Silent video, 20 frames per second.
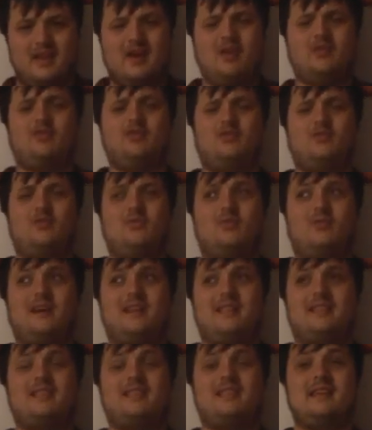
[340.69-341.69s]
Now, do
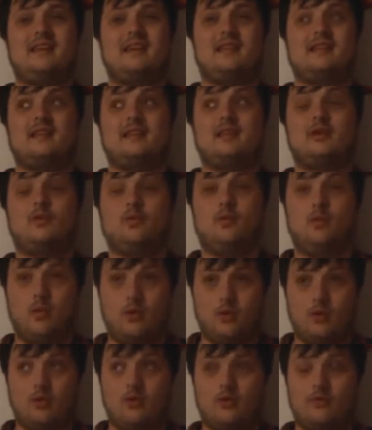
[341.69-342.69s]
I think that
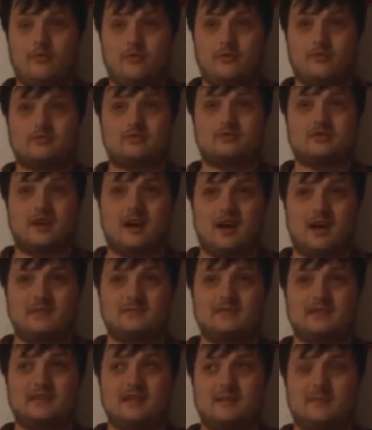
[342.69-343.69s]
all of those
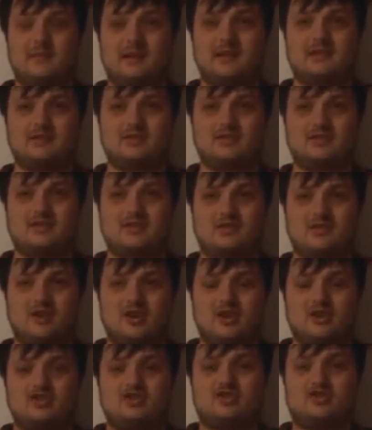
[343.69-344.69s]
types that I mentioned
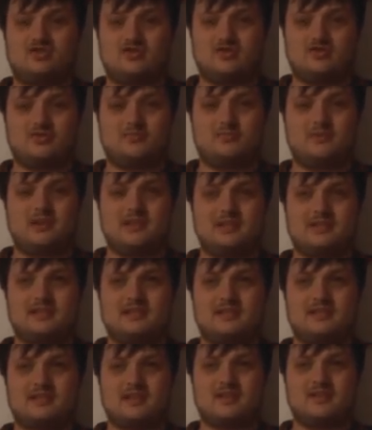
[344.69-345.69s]
should be
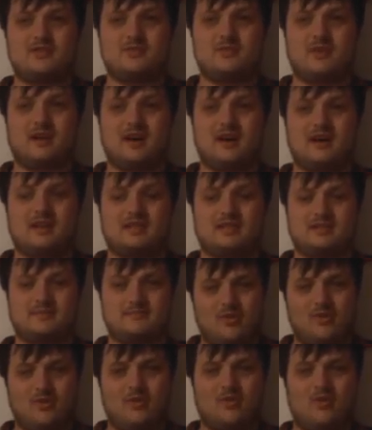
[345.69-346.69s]
resistant to
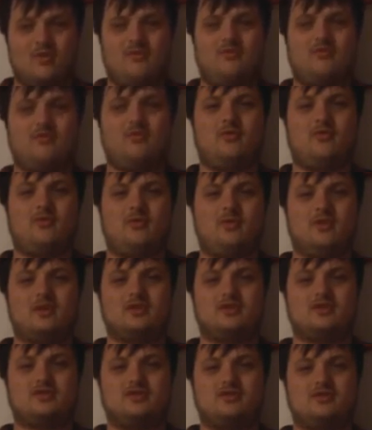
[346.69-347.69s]
ice? Of
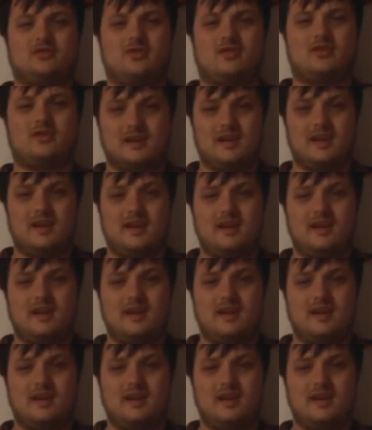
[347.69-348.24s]
course not.